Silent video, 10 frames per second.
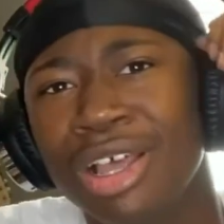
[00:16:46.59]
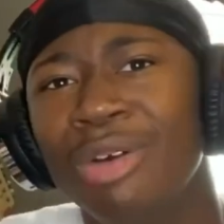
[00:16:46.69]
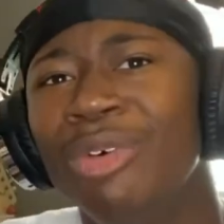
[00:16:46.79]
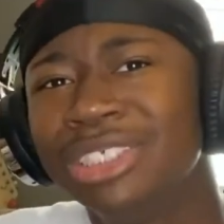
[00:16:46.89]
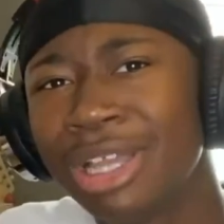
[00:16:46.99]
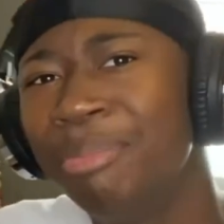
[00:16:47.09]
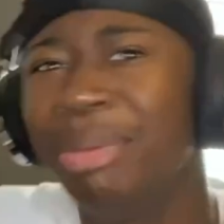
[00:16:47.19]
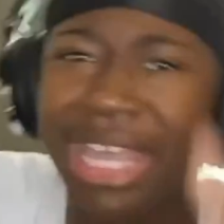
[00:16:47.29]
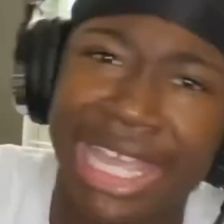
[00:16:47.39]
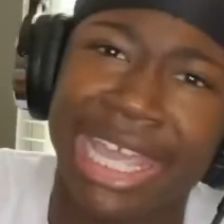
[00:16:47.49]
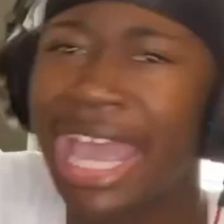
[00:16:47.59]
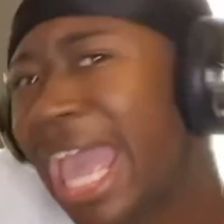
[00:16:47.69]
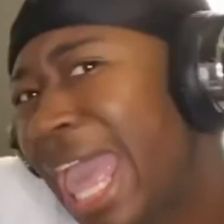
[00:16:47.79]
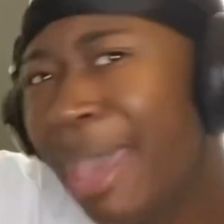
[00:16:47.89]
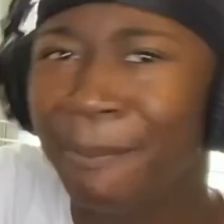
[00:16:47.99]
was a B
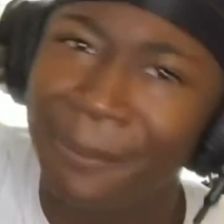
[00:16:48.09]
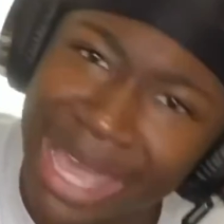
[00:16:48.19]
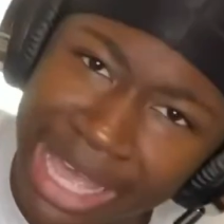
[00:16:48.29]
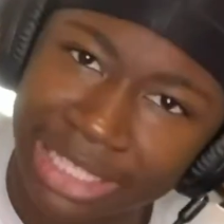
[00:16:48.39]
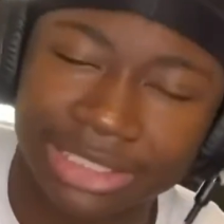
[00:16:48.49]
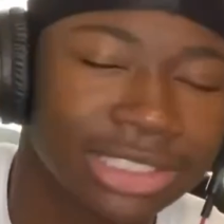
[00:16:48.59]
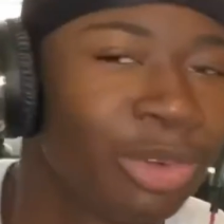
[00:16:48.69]
at best?